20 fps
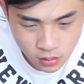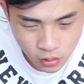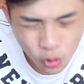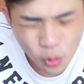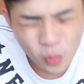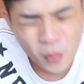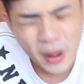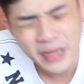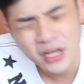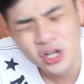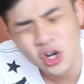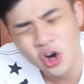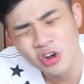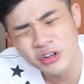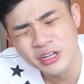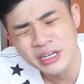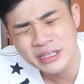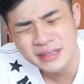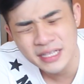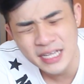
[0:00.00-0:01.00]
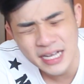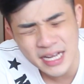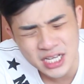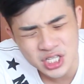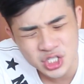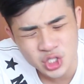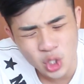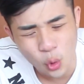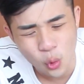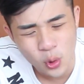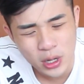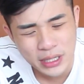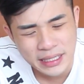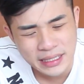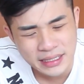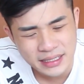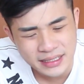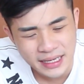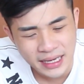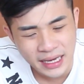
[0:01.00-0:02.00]
Oh my god, the internet is not
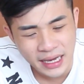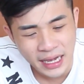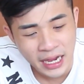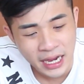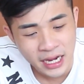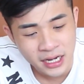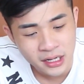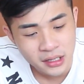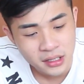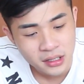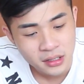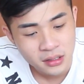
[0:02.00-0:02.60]
working again.